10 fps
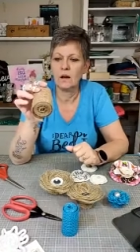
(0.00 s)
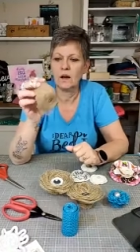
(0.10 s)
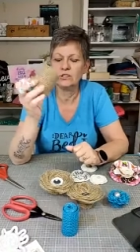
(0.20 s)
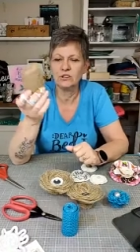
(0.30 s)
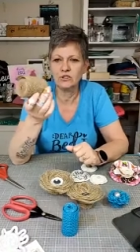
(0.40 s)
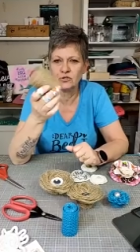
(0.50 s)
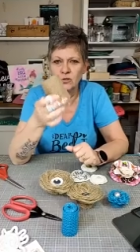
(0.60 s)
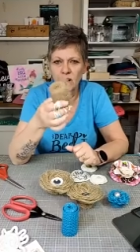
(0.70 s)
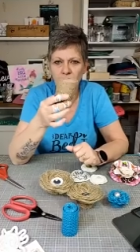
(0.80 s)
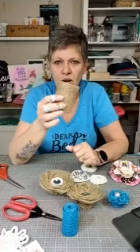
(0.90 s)
I should
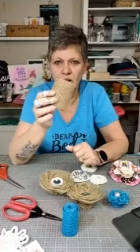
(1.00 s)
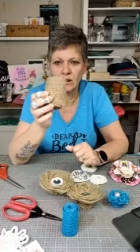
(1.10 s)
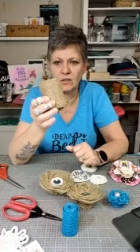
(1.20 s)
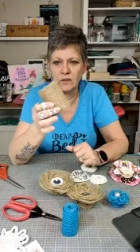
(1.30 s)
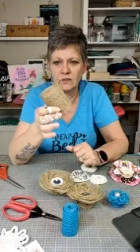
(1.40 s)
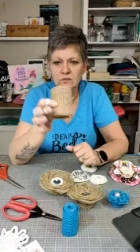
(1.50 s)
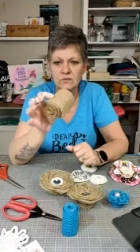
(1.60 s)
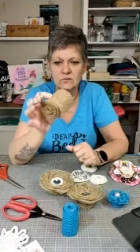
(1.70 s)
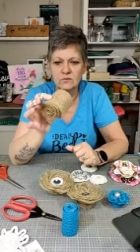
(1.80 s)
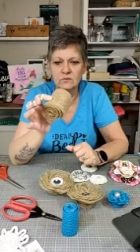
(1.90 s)
try it on
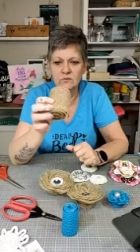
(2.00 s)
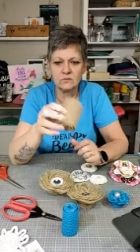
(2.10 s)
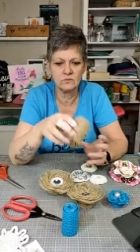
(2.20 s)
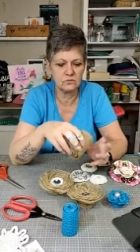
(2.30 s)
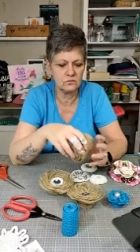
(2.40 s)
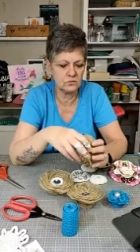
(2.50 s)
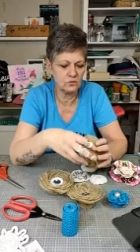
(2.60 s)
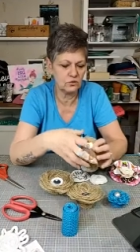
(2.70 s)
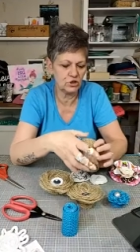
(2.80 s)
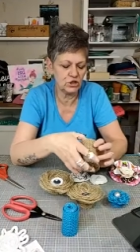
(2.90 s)
this
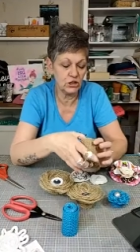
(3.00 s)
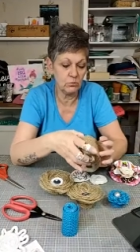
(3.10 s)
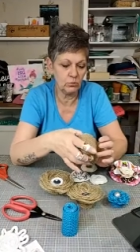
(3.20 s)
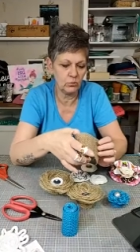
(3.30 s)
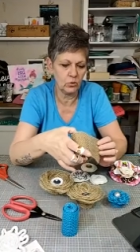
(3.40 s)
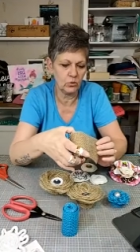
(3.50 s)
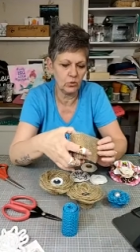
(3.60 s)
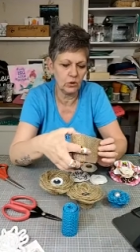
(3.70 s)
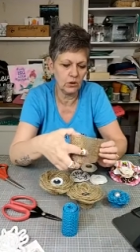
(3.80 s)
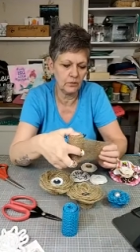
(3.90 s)
cheap
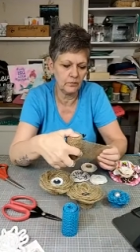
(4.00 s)
roll,